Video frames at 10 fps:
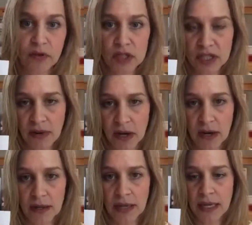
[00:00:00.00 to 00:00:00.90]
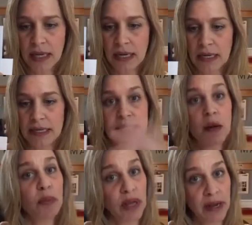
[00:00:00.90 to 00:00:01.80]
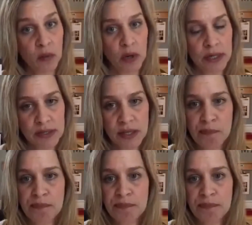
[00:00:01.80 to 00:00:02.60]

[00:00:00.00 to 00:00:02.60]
First of all, it's a play on words.